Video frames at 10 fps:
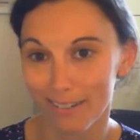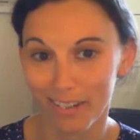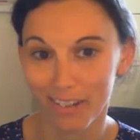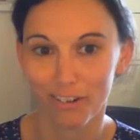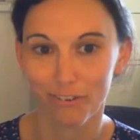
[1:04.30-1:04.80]

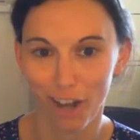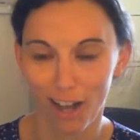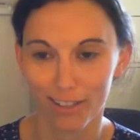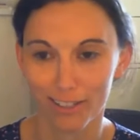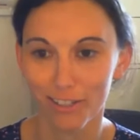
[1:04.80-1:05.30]
year of
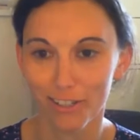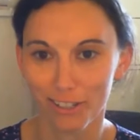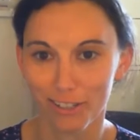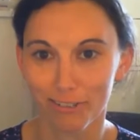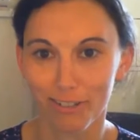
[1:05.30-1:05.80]
college,
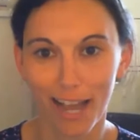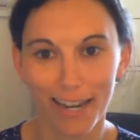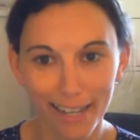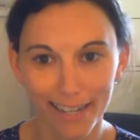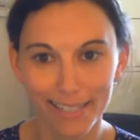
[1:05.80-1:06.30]
so kind
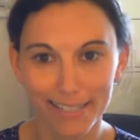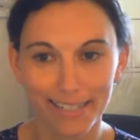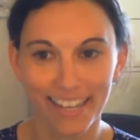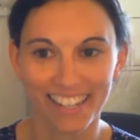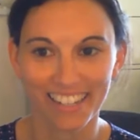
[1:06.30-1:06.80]
of getting to
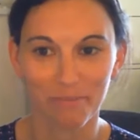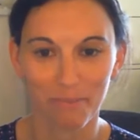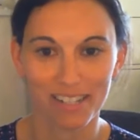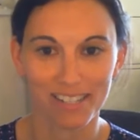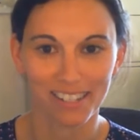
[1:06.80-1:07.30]
the end of
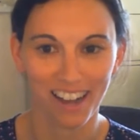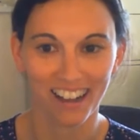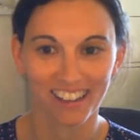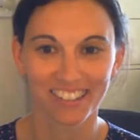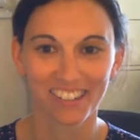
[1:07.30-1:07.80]
my
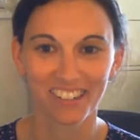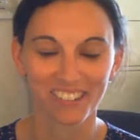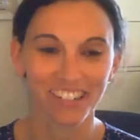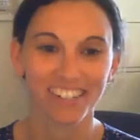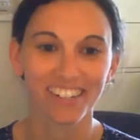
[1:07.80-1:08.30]
college
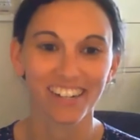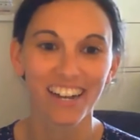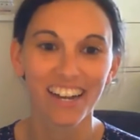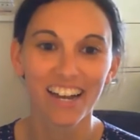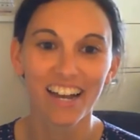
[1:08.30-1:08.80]
career,
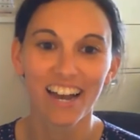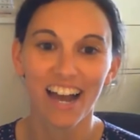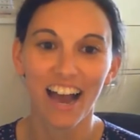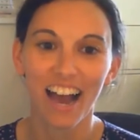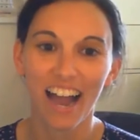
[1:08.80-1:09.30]

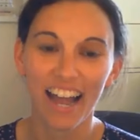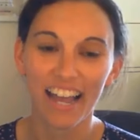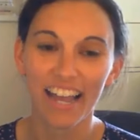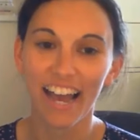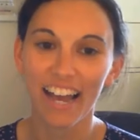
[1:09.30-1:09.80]

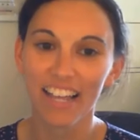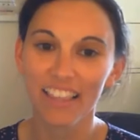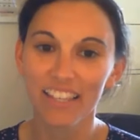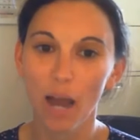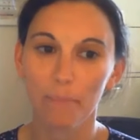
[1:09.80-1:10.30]
I had
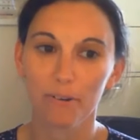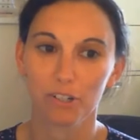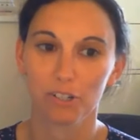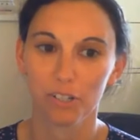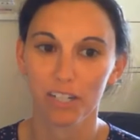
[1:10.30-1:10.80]
the
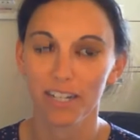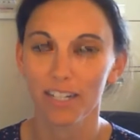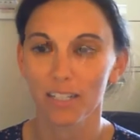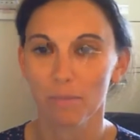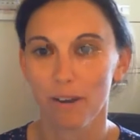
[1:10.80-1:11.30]
opportunity
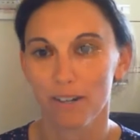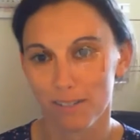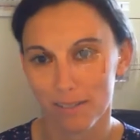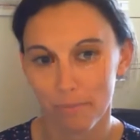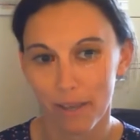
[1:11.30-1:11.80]
to
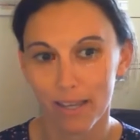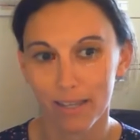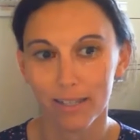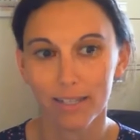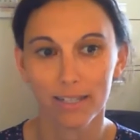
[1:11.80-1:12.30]

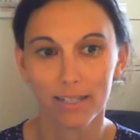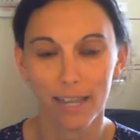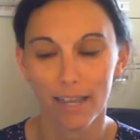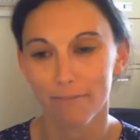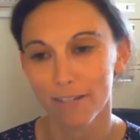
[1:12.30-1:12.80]
participate in
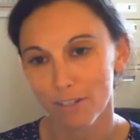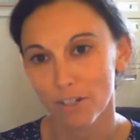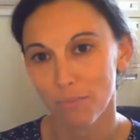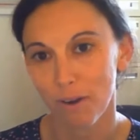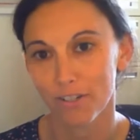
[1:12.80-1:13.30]
a
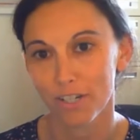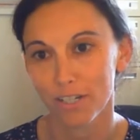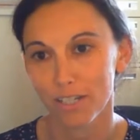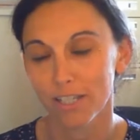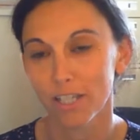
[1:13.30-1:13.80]
research
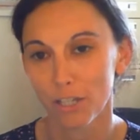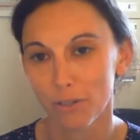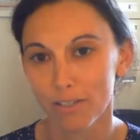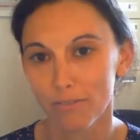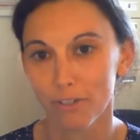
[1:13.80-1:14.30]
project in the
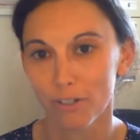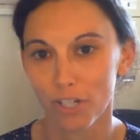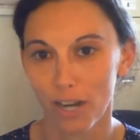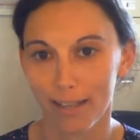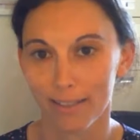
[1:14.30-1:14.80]
US
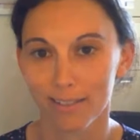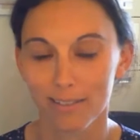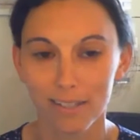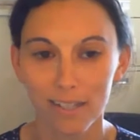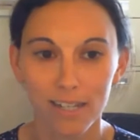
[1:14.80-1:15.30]
Virgin
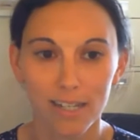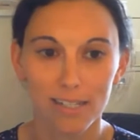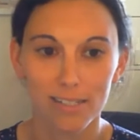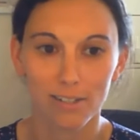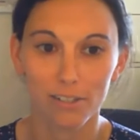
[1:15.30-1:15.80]
Islands.
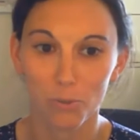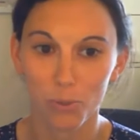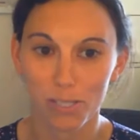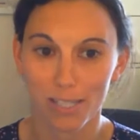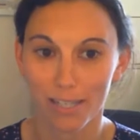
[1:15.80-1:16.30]
So this
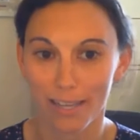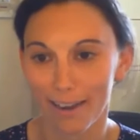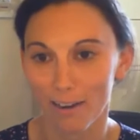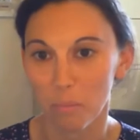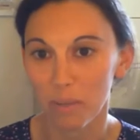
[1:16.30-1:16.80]
was in the
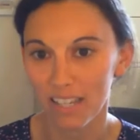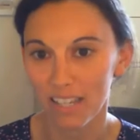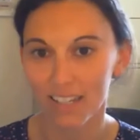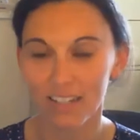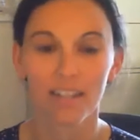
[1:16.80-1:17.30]

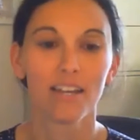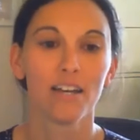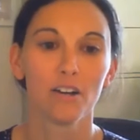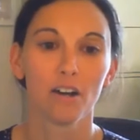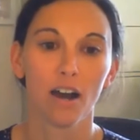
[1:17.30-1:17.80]
Caribbean.
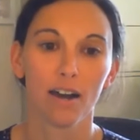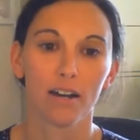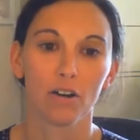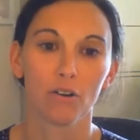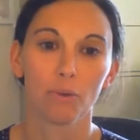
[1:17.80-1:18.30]

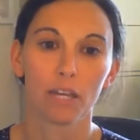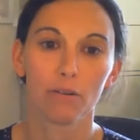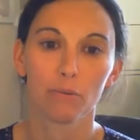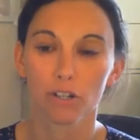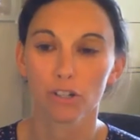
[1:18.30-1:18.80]
Uh, we
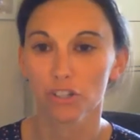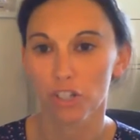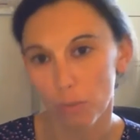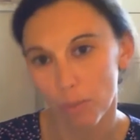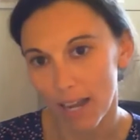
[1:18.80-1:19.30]
were
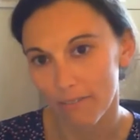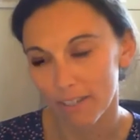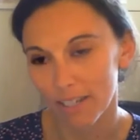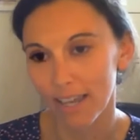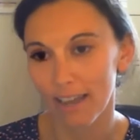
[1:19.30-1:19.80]
scuba
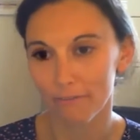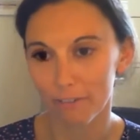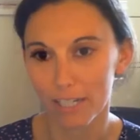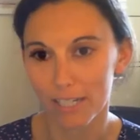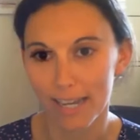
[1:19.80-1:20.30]
diving
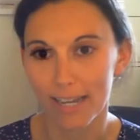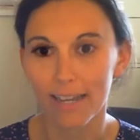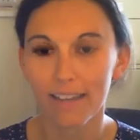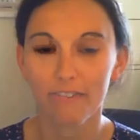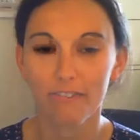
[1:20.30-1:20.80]
every
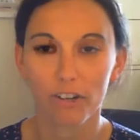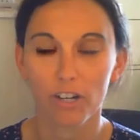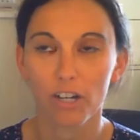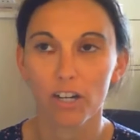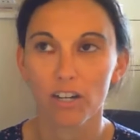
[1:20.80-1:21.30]
day
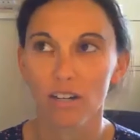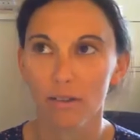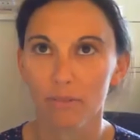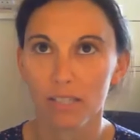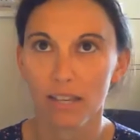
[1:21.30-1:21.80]
for, I
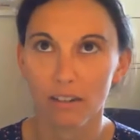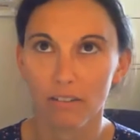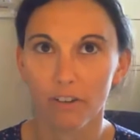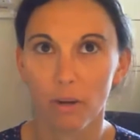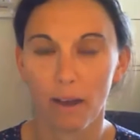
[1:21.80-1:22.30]
was there
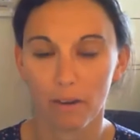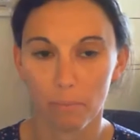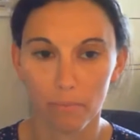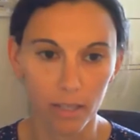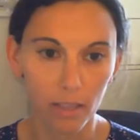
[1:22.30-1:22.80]
for about a
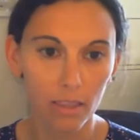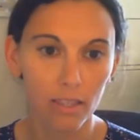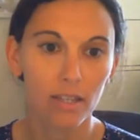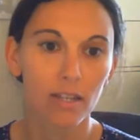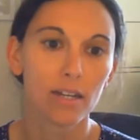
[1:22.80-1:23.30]
month,
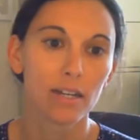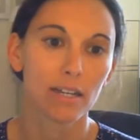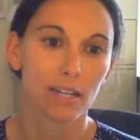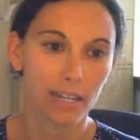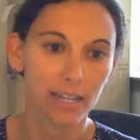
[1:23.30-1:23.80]

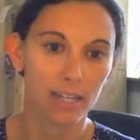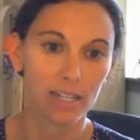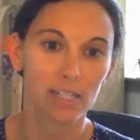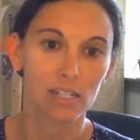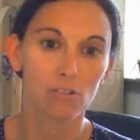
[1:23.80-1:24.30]

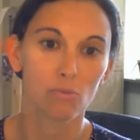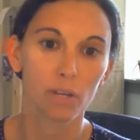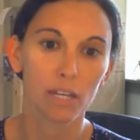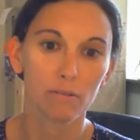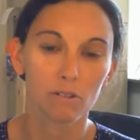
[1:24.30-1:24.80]
and
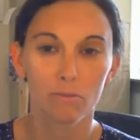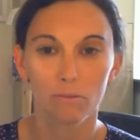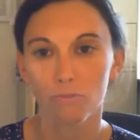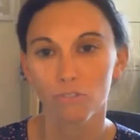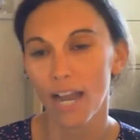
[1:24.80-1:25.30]
we were
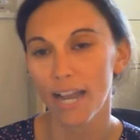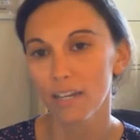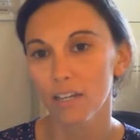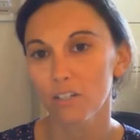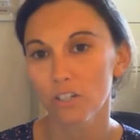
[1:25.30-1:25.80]
trying to
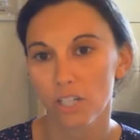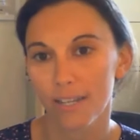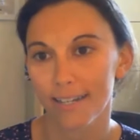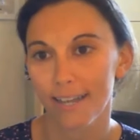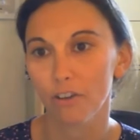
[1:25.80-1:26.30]

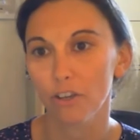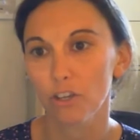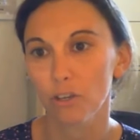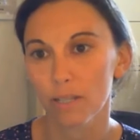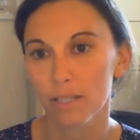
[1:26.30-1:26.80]
understand how
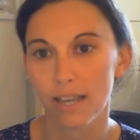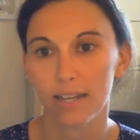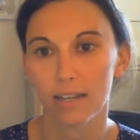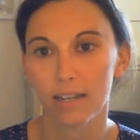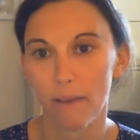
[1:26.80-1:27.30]
humans had
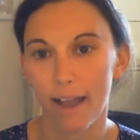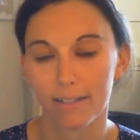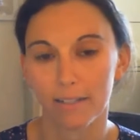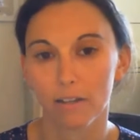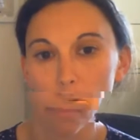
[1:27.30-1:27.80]

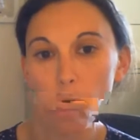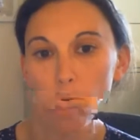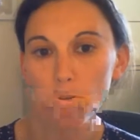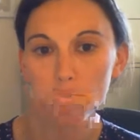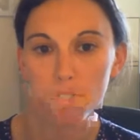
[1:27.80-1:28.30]
impacted the
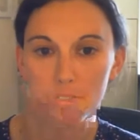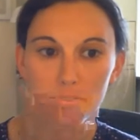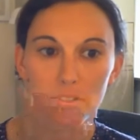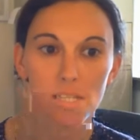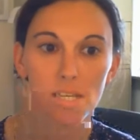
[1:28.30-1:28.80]
coral
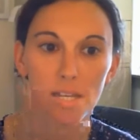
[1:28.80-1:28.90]
reefs.